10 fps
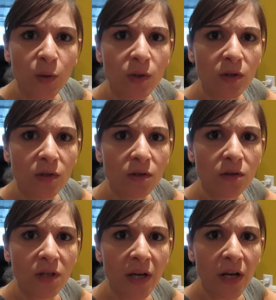
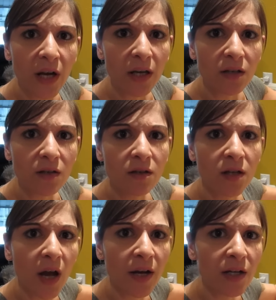Tuesday night,
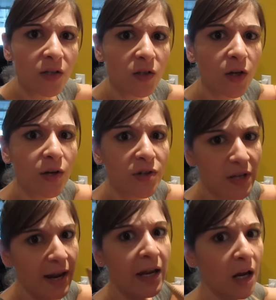and it's
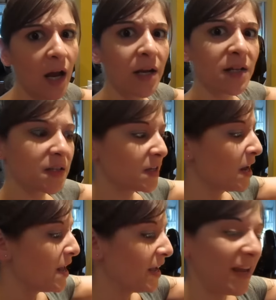Thursday, and
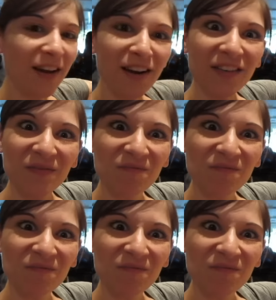it's here.